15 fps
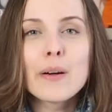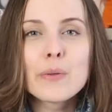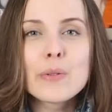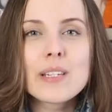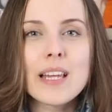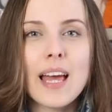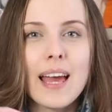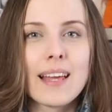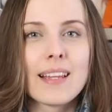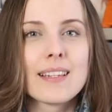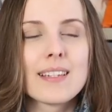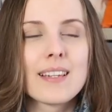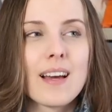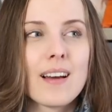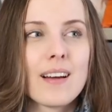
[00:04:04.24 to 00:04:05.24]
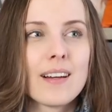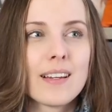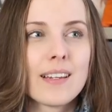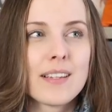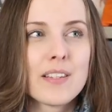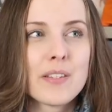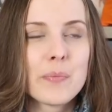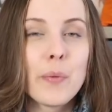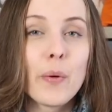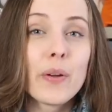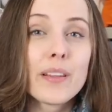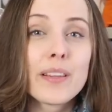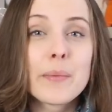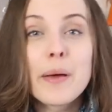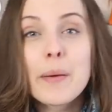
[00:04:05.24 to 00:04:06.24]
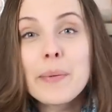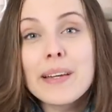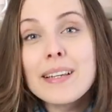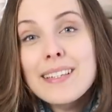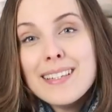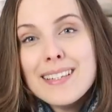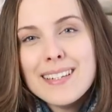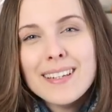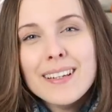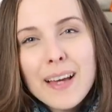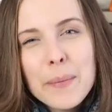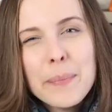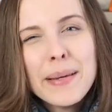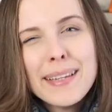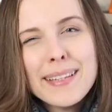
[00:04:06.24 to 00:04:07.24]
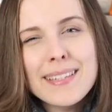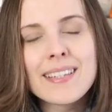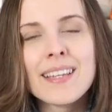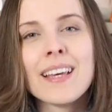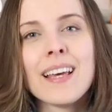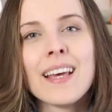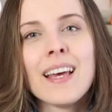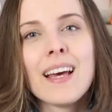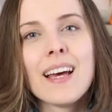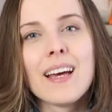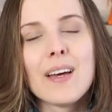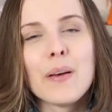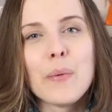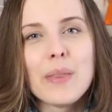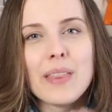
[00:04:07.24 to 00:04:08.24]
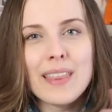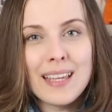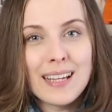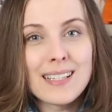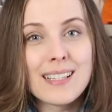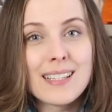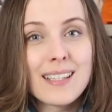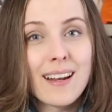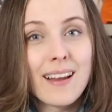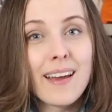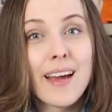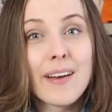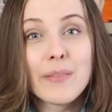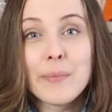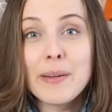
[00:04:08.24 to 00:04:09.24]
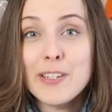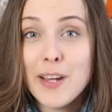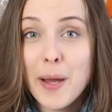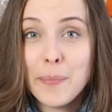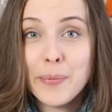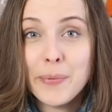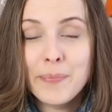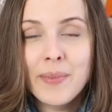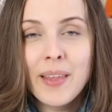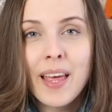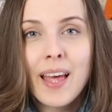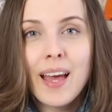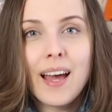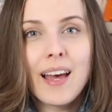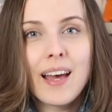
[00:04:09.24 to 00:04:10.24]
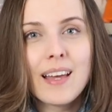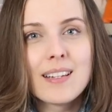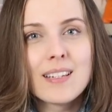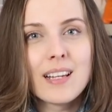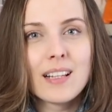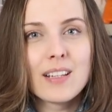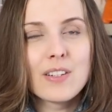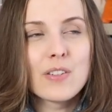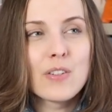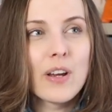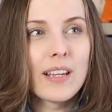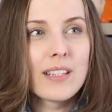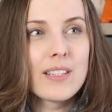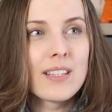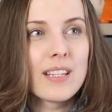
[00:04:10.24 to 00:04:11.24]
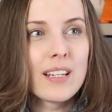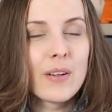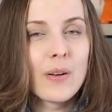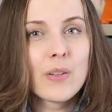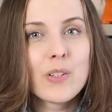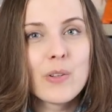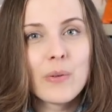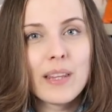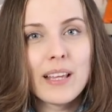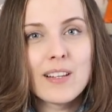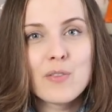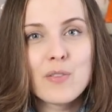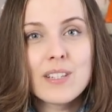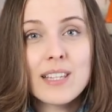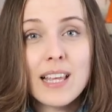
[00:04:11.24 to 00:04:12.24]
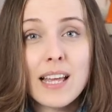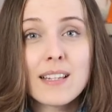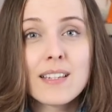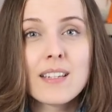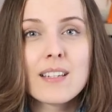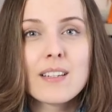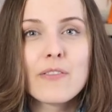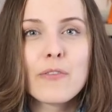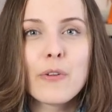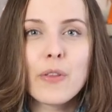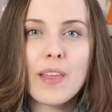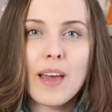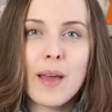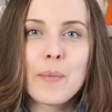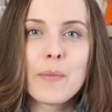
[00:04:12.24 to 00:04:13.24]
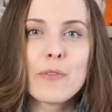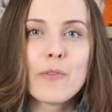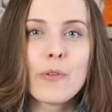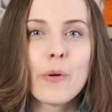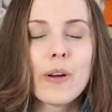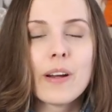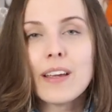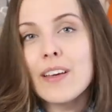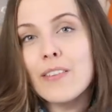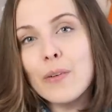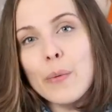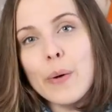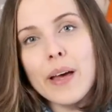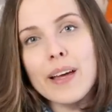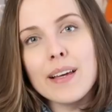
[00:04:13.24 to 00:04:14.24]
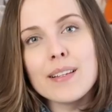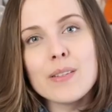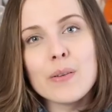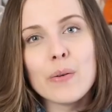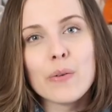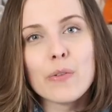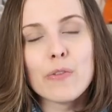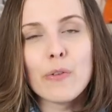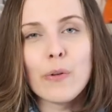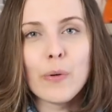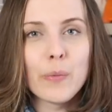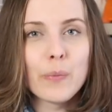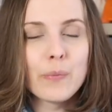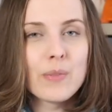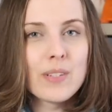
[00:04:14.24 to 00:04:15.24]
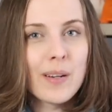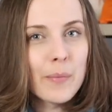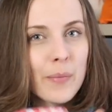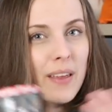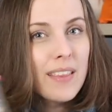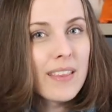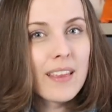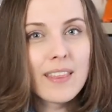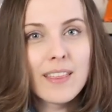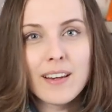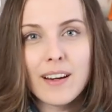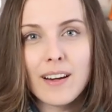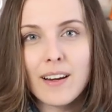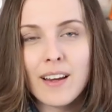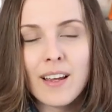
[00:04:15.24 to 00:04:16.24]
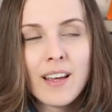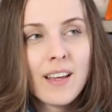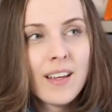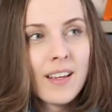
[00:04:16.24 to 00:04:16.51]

out and I spoil them a bit, a bit uh, with the things that I have in my shop and I'll try to send also an extra set for them for giveaways or from celebrating their